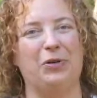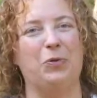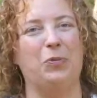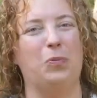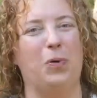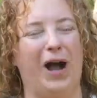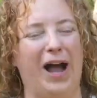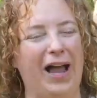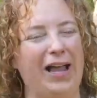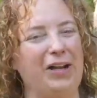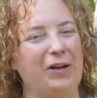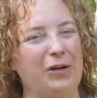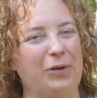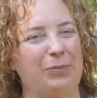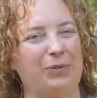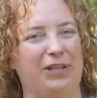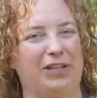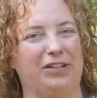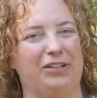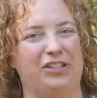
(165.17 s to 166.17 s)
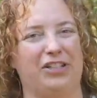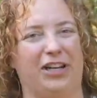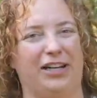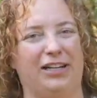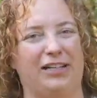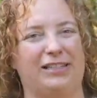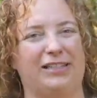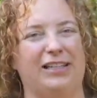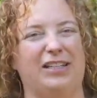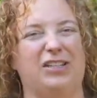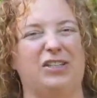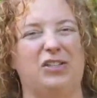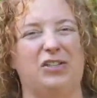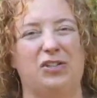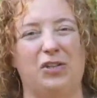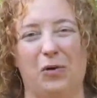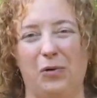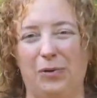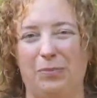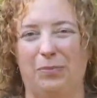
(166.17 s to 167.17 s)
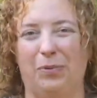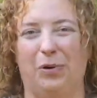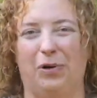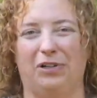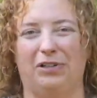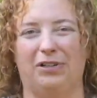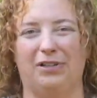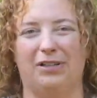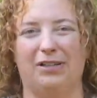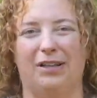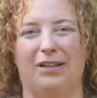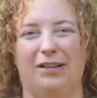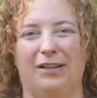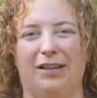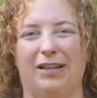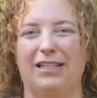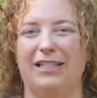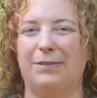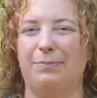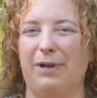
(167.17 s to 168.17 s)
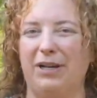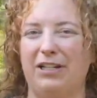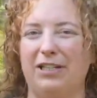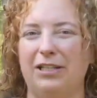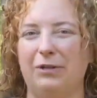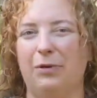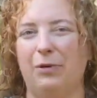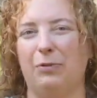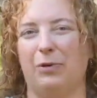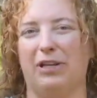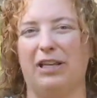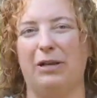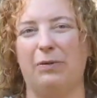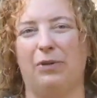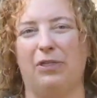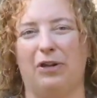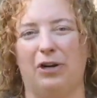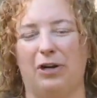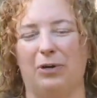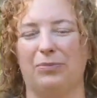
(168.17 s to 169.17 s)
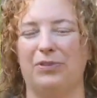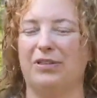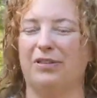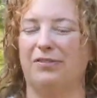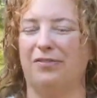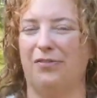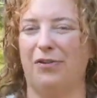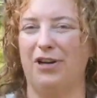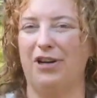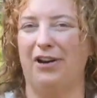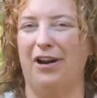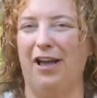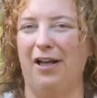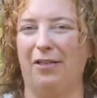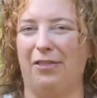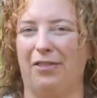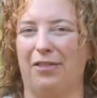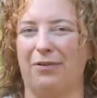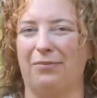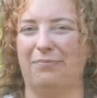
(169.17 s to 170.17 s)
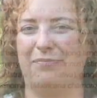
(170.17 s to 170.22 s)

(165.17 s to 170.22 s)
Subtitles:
why herbal energetics is so important, especially when working with herbs for your health.